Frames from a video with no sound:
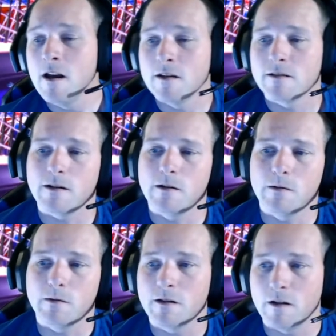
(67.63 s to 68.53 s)

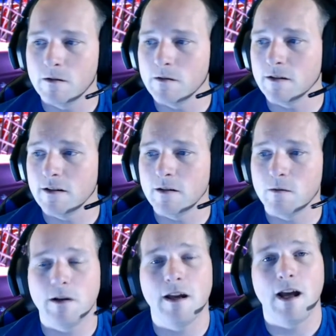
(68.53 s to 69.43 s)
So currently
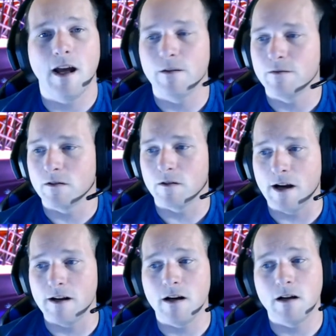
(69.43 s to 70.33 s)
we have
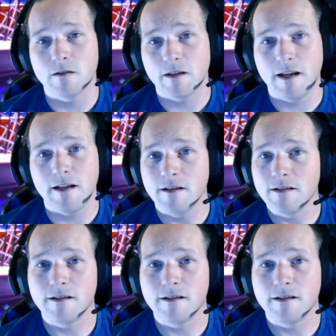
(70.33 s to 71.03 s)
Groundhog Day.